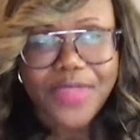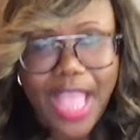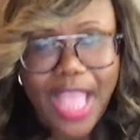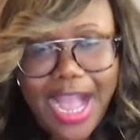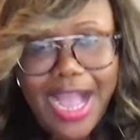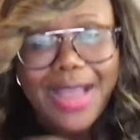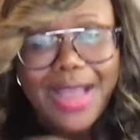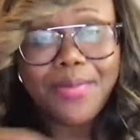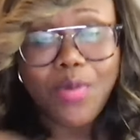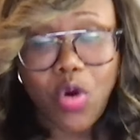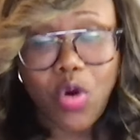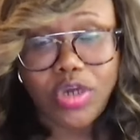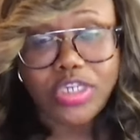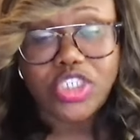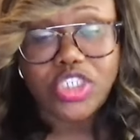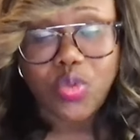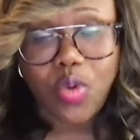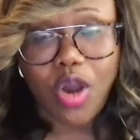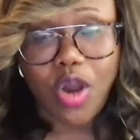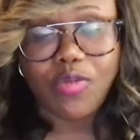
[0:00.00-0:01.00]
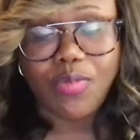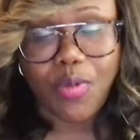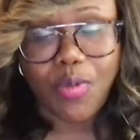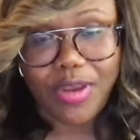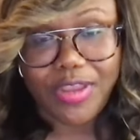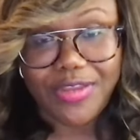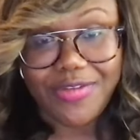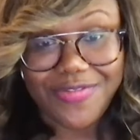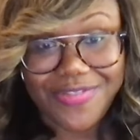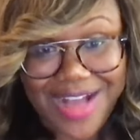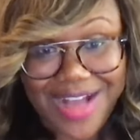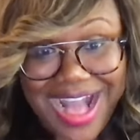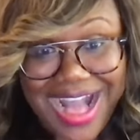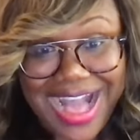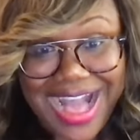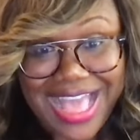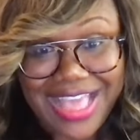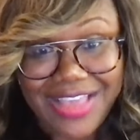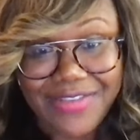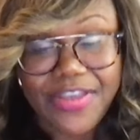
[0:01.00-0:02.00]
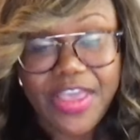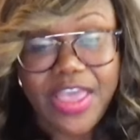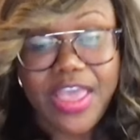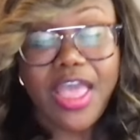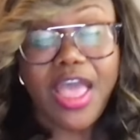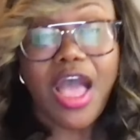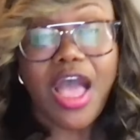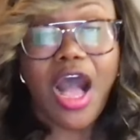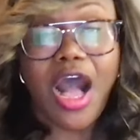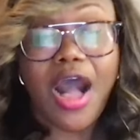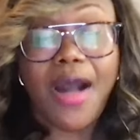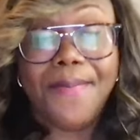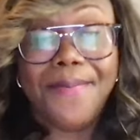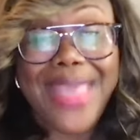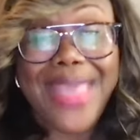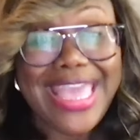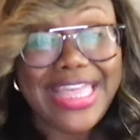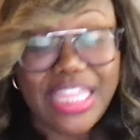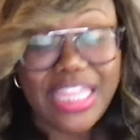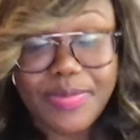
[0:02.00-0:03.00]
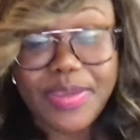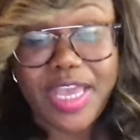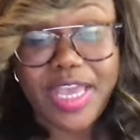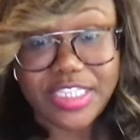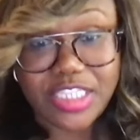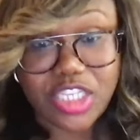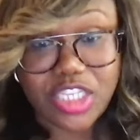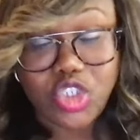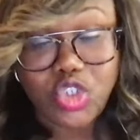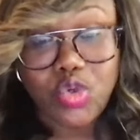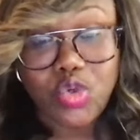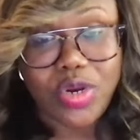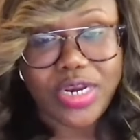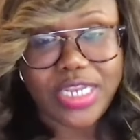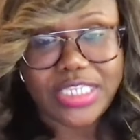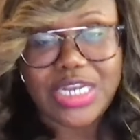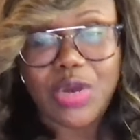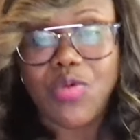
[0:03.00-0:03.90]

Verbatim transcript: I'm on twelve point five, uh, mainly because the shortage.